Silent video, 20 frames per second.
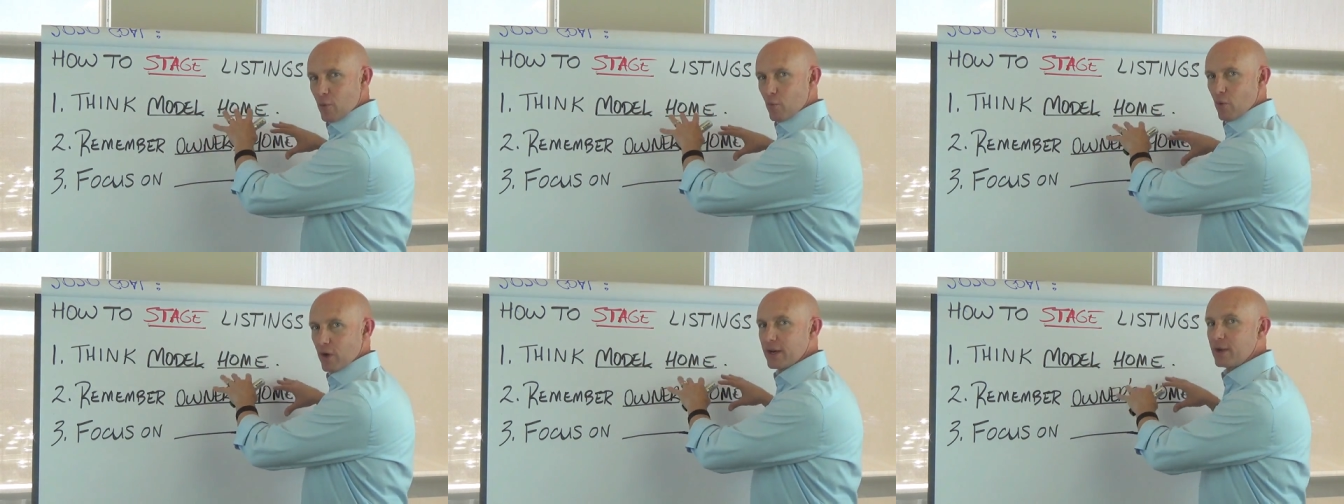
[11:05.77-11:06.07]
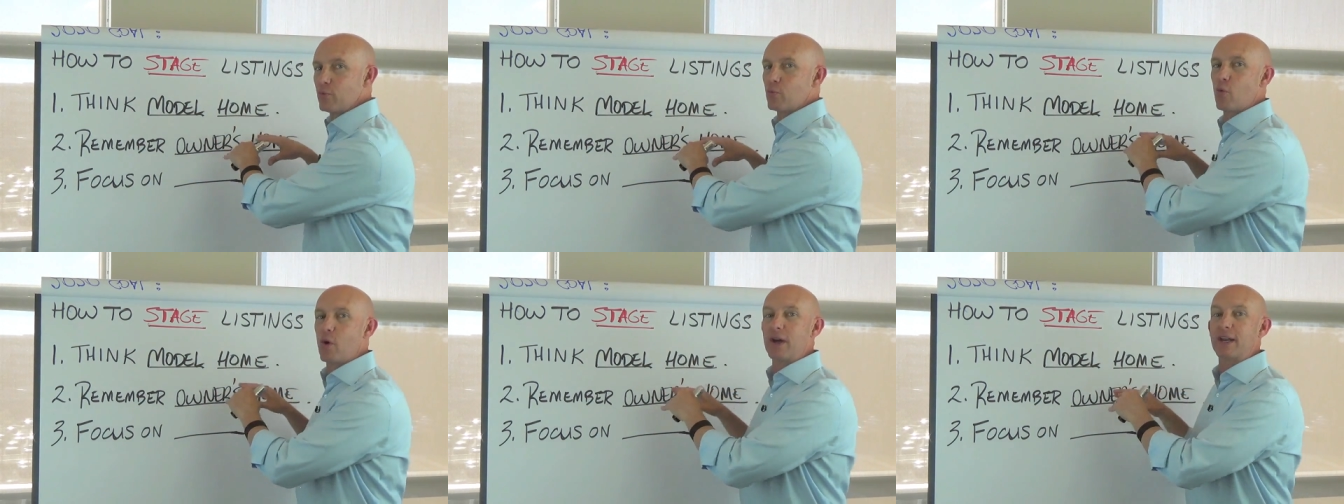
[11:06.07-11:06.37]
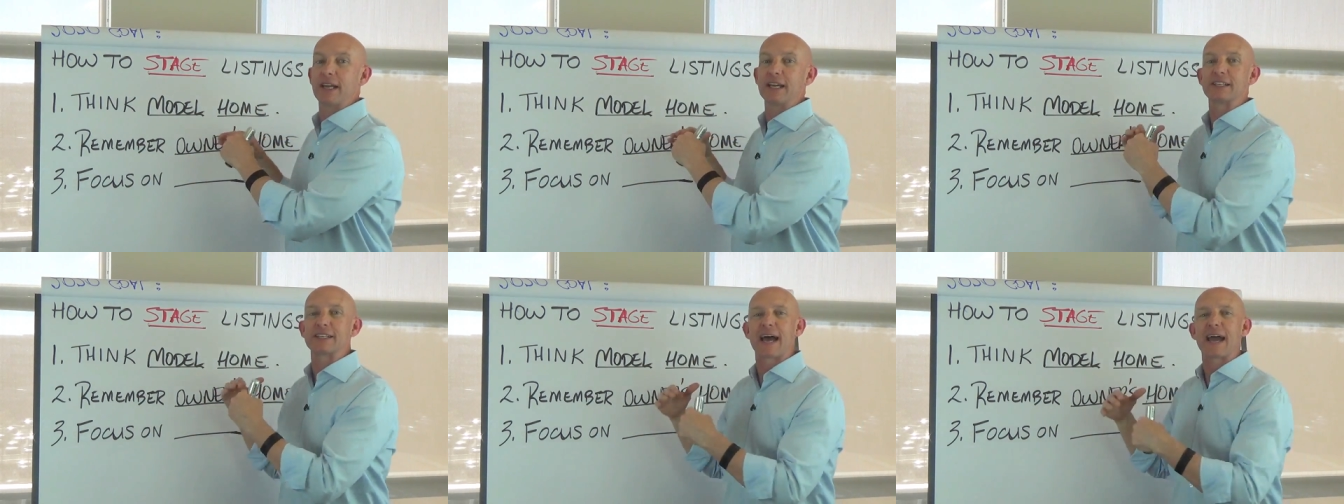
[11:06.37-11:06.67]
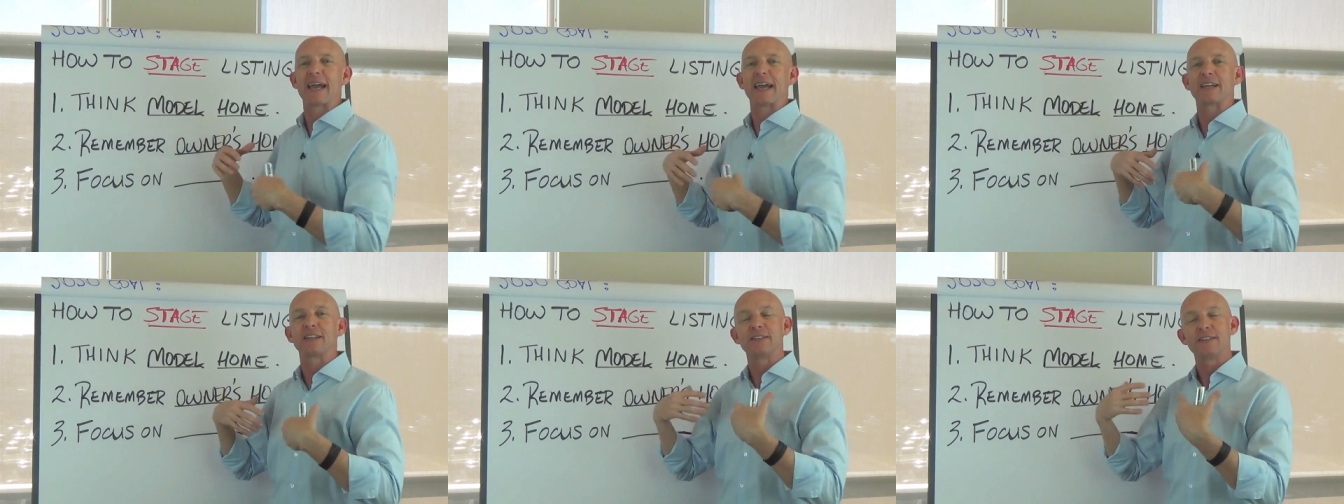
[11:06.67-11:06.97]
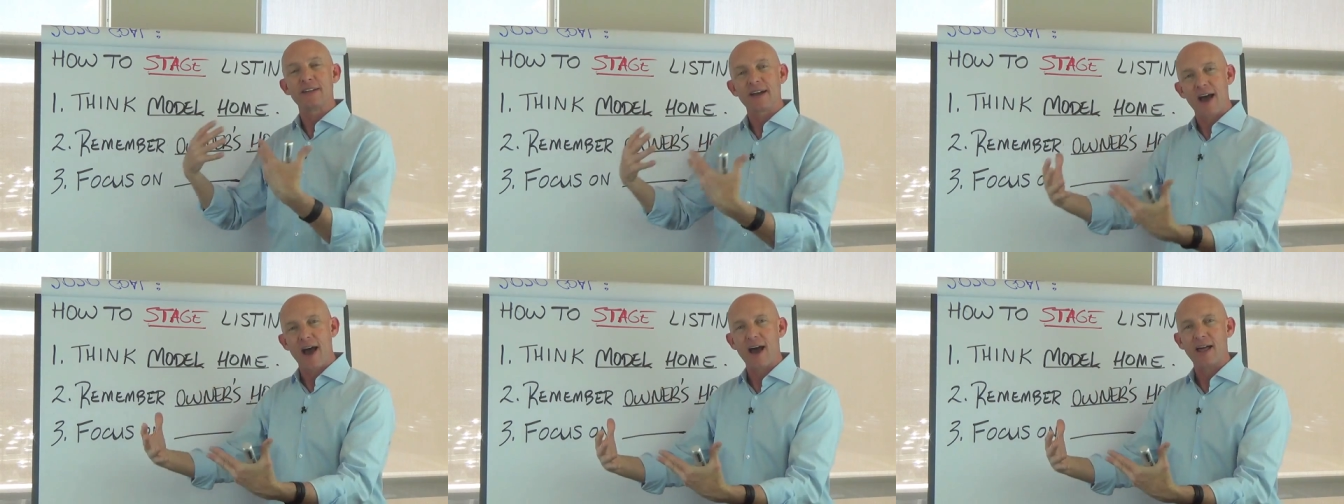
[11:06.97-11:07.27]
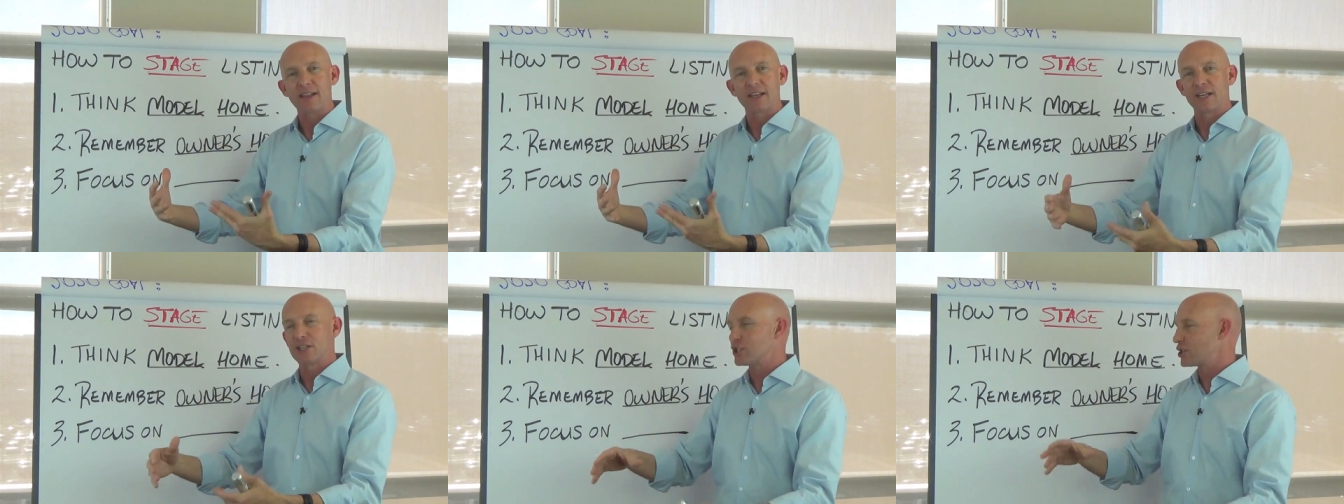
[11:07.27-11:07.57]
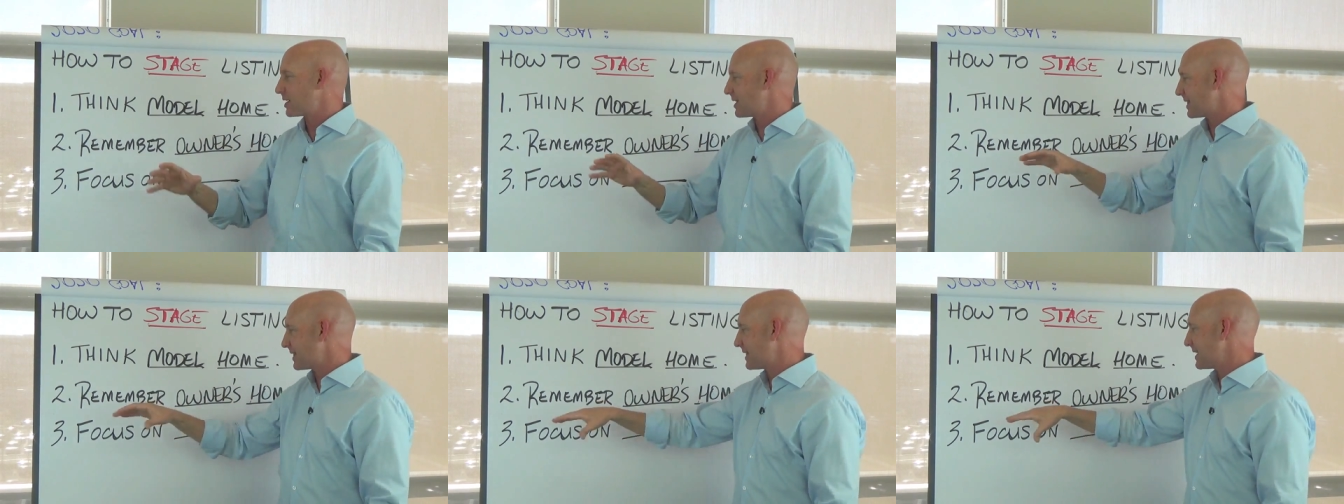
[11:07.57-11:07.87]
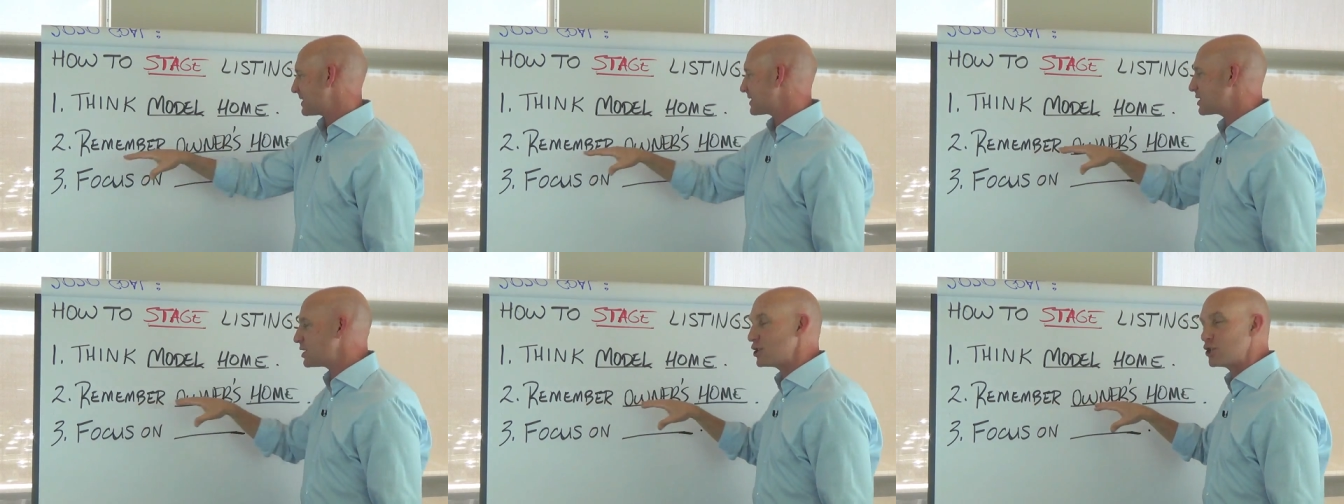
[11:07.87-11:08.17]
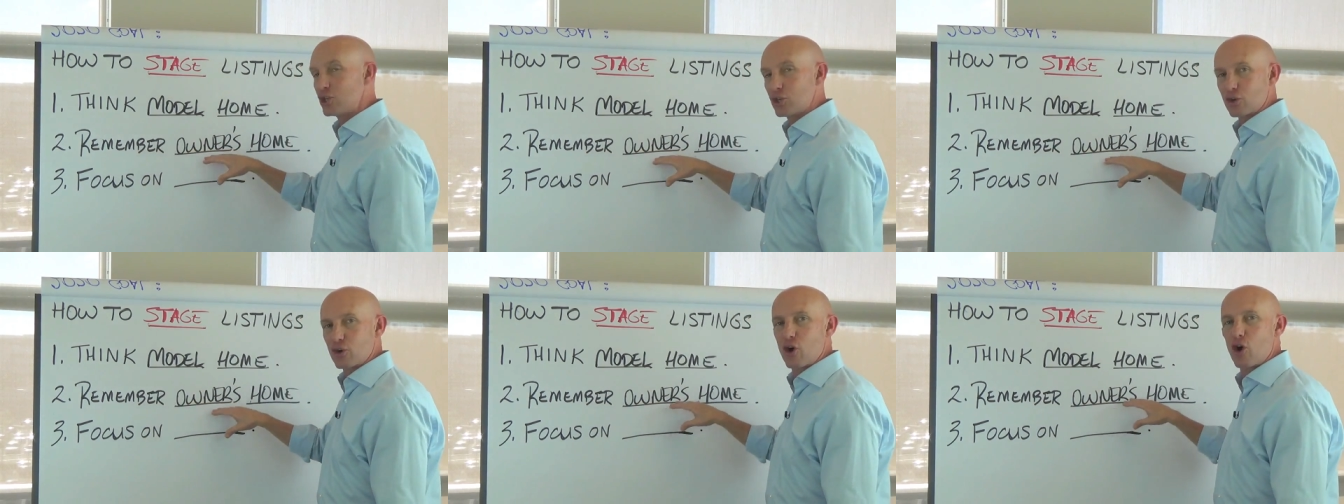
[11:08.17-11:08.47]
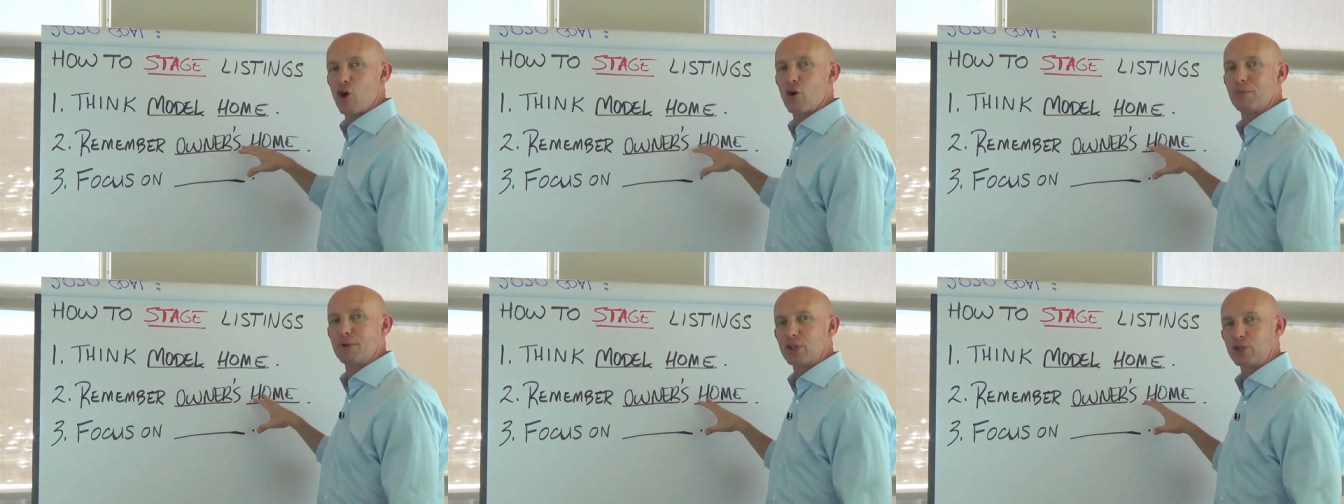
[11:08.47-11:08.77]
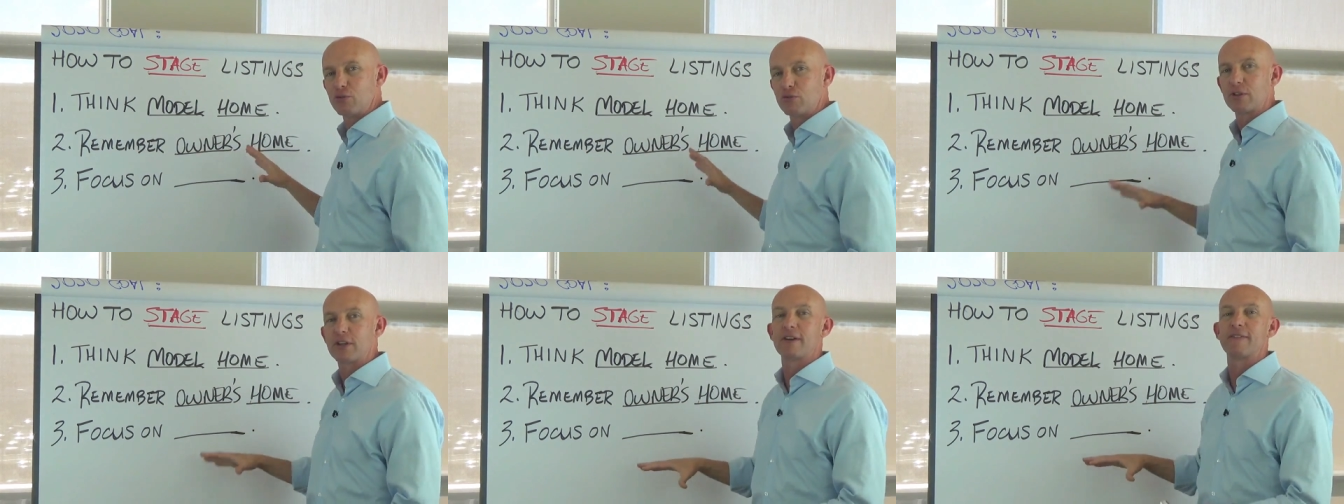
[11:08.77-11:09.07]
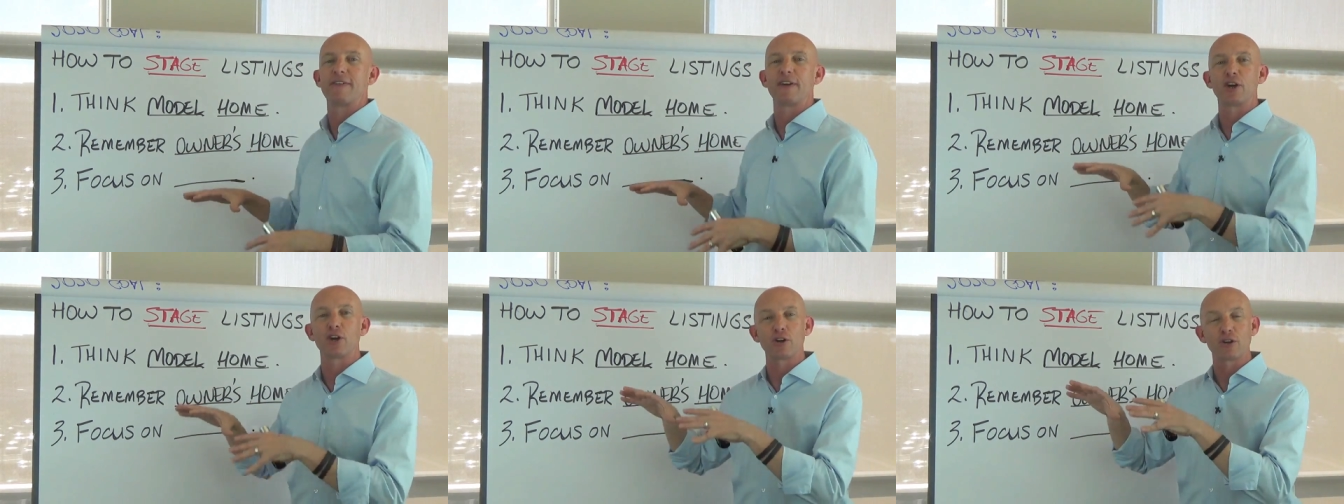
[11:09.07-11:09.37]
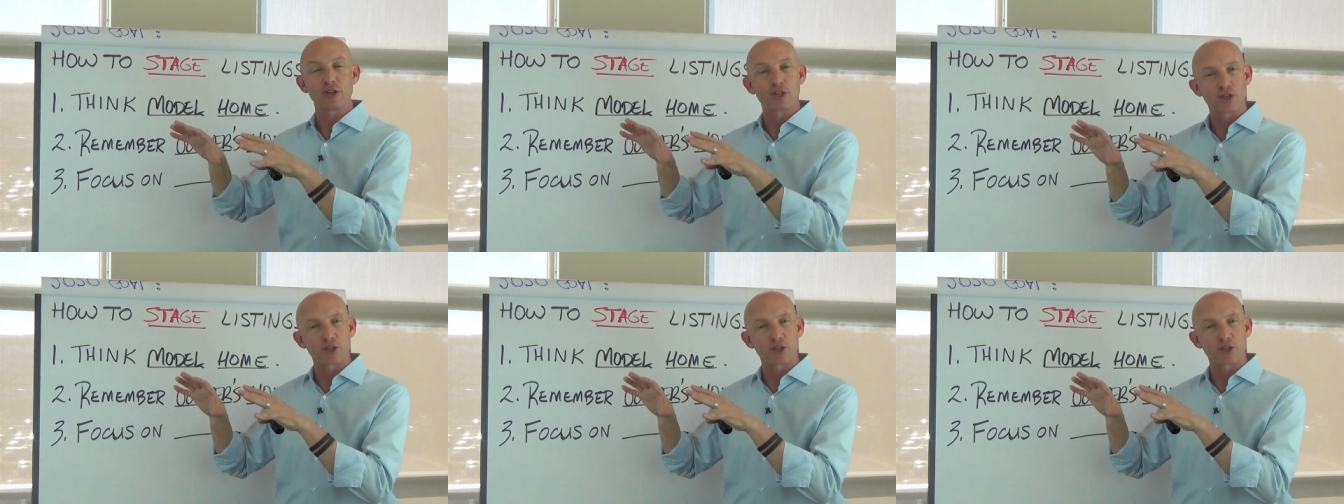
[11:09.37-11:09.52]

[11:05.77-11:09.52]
I I acknowledge this is your home and you live here,